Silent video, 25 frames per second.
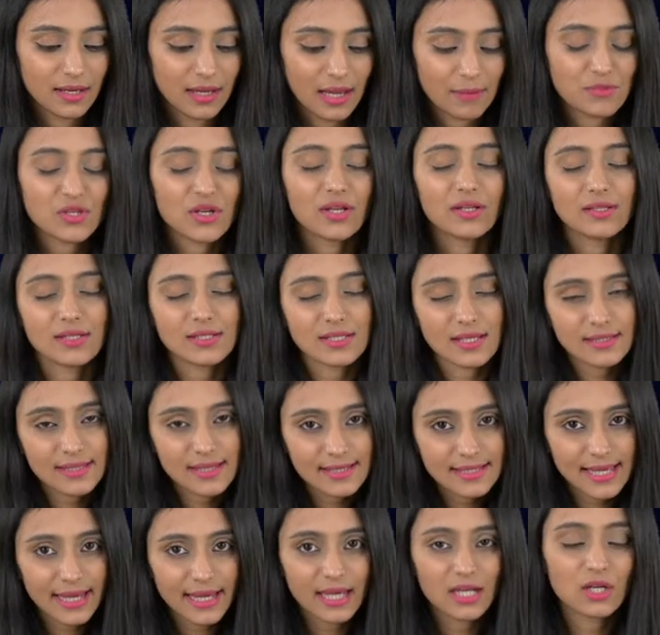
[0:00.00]
I'm sorry, this is
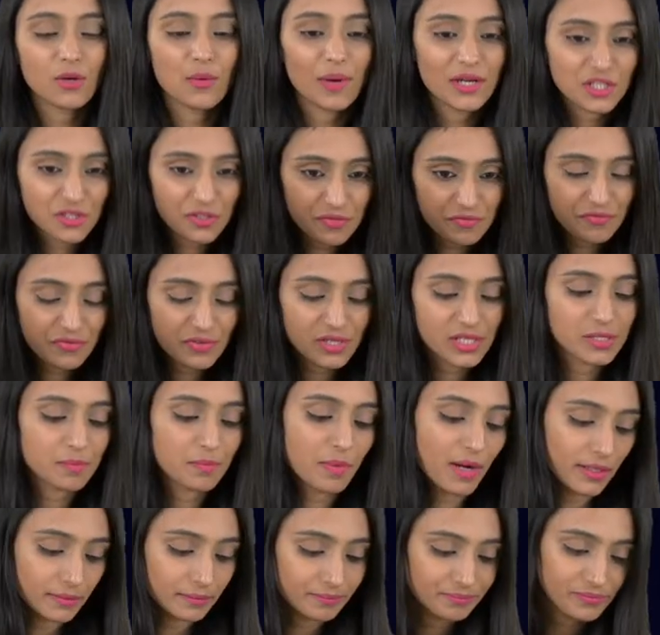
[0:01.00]
the second question, first
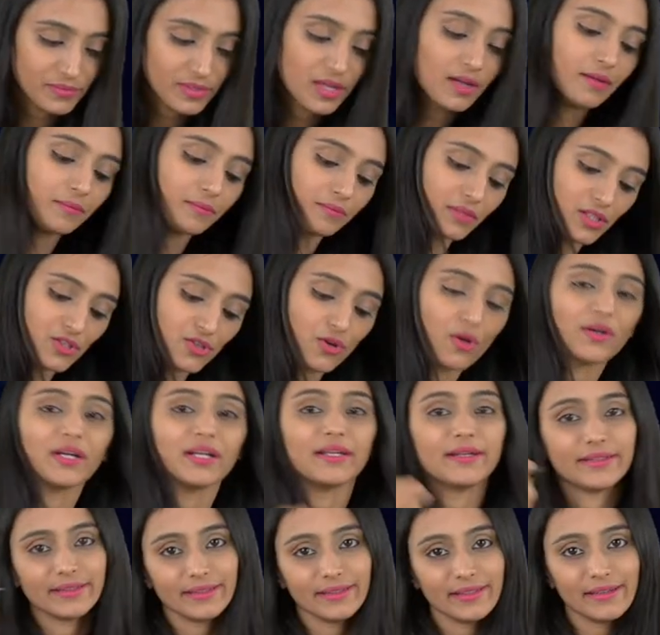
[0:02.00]
part. Oh, it's
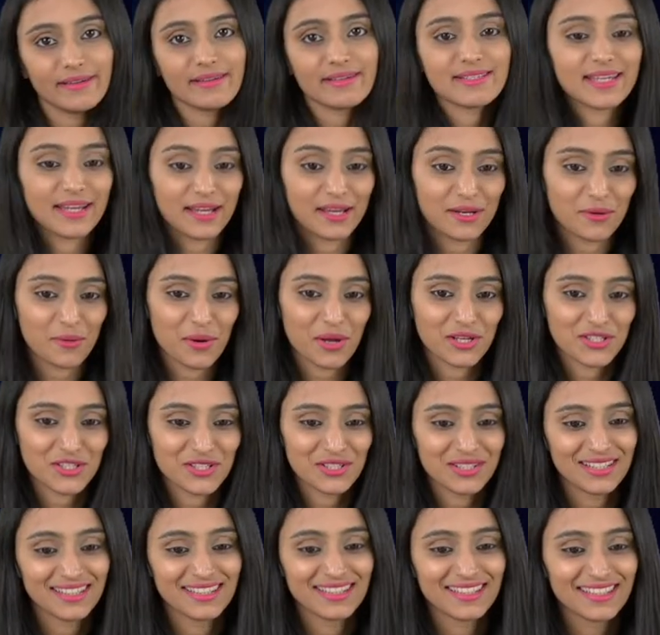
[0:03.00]
already written here, second
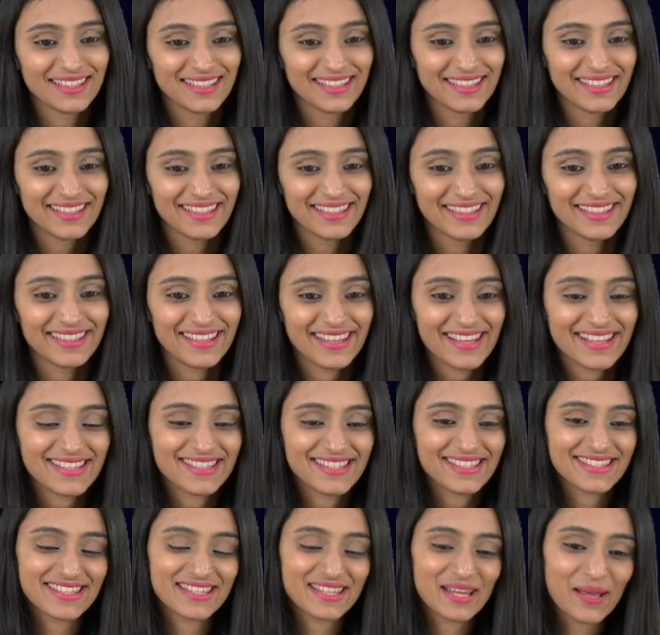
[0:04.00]
question.
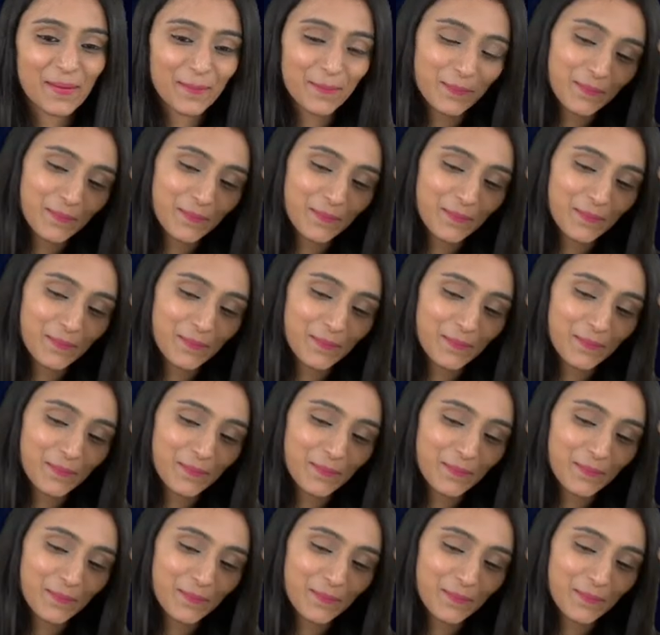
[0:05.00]
Yes.